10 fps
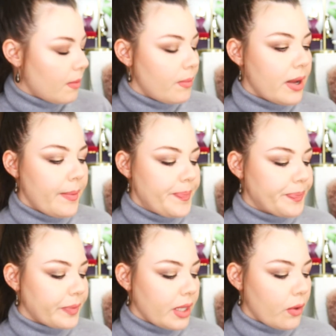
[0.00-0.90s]
but
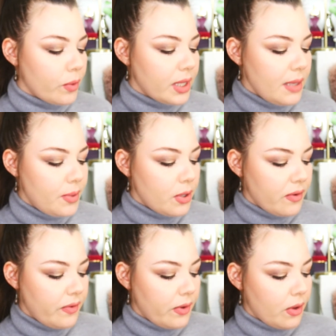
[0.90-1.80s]
really
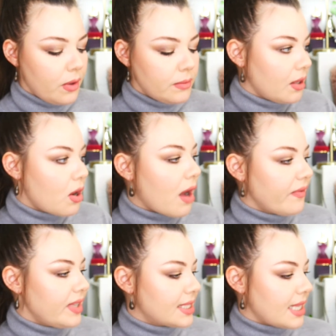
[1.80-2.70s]
beautiful
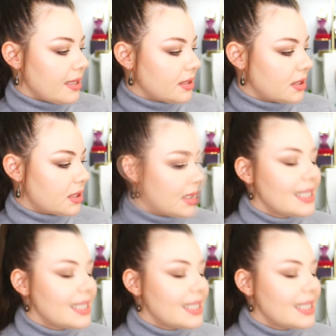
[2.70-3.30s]
coffee scent.